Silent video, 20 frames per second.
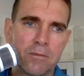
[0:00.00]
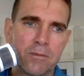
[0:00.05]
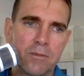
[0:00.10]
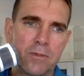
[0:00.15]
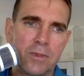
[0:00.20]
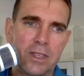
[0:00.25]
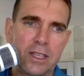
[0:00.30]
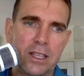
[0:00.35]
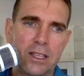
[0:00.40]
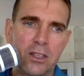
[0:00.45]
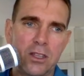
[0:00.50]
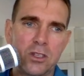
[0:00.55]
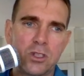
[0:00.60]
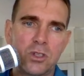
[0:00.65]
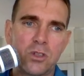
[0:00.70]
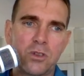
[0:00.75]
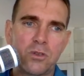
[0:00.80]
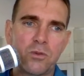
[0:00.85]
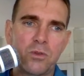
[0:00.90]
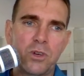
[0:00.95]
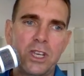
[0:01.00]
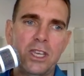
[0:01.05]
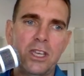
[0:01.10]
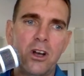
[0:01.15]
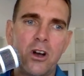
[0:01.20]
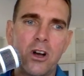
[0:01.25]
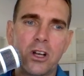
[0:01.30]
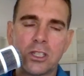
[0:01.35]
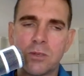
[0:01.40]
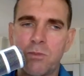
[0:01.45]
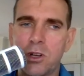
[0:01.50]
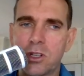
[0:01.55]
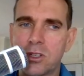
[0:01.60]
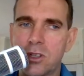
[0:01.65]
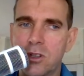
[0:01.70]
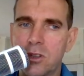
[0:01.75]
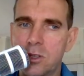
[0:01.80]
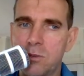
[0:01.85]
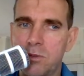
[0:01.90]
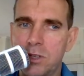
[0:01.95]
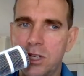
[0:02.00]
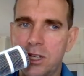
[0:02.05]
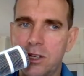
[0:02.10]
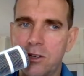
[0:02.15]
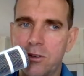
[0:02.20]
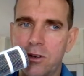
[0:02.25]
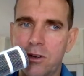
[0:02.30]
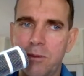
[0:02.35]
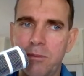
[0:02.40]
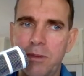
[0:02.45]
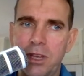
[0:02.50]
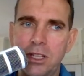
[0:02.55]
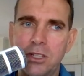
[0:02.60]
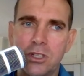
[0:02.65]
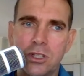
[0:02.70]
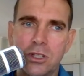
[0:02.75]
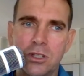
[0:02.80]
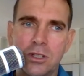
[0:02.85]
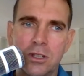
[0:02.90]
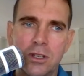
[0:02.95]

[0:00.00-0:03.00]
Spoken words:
And then there's 3 hotspots on this particular image,